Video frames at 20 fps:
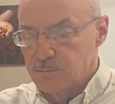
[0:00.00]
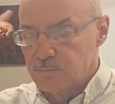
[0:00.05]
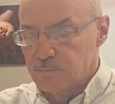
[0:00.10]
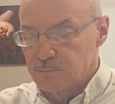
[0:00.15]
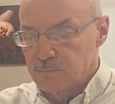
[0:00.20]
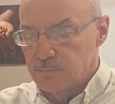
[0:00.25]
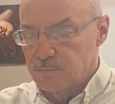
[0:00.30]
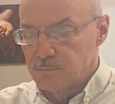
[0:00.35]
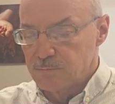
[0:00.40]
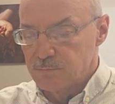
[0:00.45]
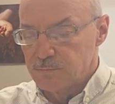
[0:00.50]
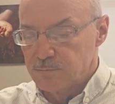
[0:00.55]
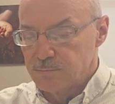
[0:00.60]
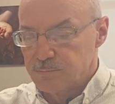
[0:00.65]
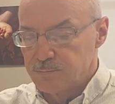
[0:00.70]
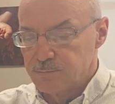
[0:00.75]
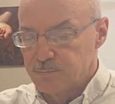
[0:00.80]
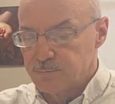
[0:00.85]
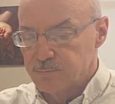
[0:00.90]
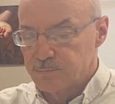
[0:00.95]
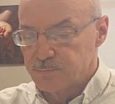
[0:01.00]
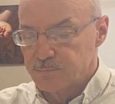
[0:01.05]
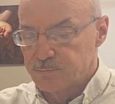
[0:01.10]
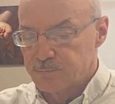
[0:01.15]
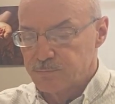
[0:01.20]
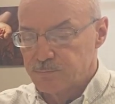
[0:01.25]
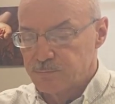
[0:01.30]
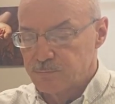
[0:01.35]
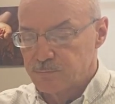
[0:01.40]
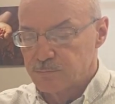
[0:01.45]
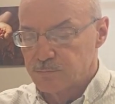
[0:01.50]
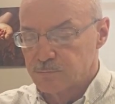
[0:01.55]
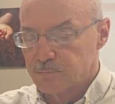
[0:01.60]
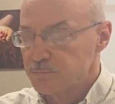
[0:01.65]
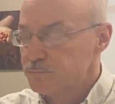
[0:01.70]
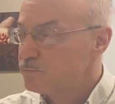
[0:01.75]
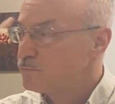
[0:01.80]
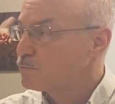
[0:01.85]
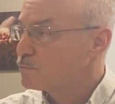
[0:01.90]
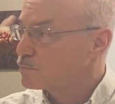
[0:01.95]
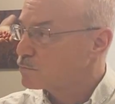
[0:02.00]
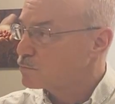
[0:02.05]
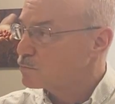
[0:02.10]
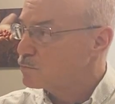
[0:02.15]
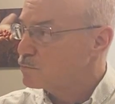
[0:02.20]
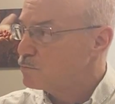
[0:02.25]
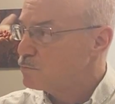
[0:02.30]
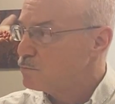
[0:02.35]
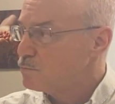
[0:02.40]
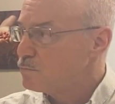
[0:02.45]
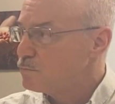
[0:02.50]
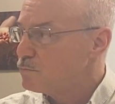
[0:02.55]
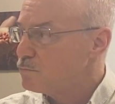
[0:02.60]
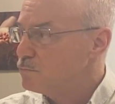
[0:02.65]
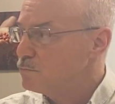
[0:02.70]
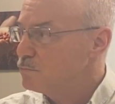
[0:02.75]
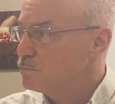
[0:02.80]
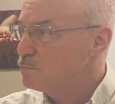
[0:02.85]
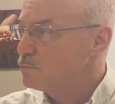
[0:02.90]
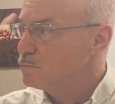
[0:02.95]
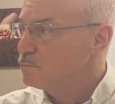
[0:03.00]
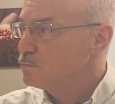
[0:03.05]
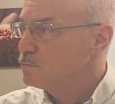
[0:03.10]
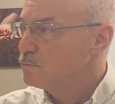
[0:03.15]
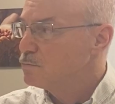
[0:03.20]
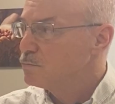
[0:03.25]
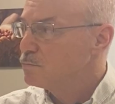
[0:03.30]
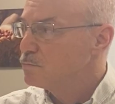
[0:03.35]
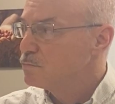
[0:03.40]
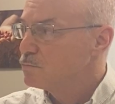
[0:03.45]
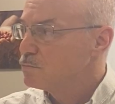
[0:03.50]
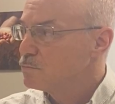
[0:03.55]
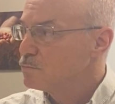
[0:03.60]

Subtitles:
This person isn't speaking.